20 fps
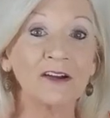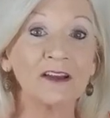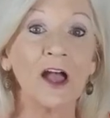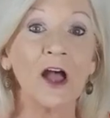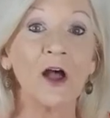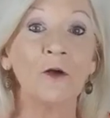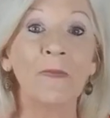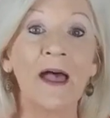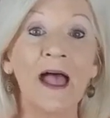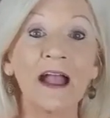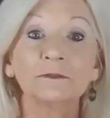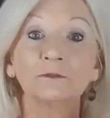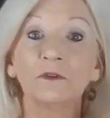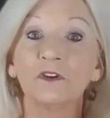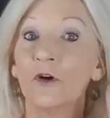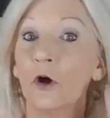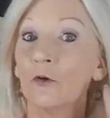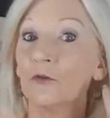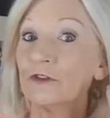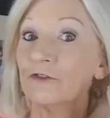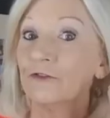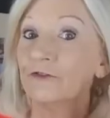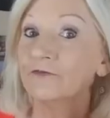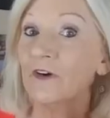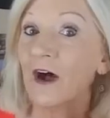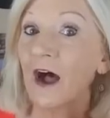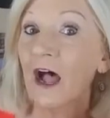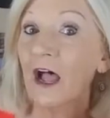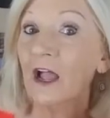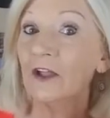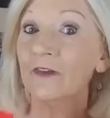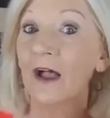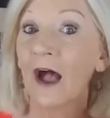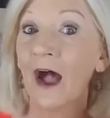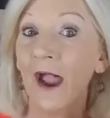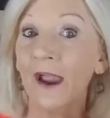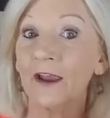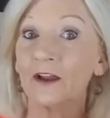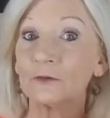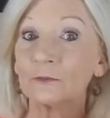a maximum of only 5
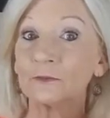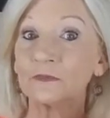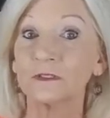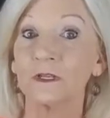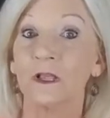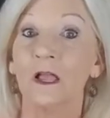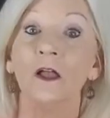items.